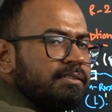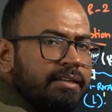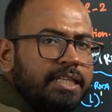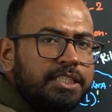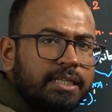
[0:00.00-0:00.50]

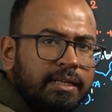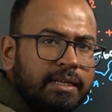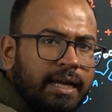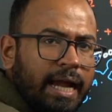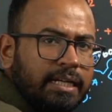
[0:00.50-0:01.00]

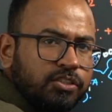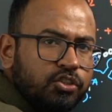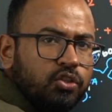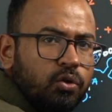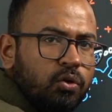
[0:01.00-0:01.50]
region, and
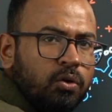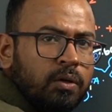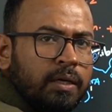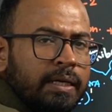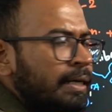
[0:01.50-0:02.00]

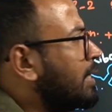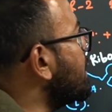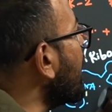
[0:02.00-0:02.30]
so they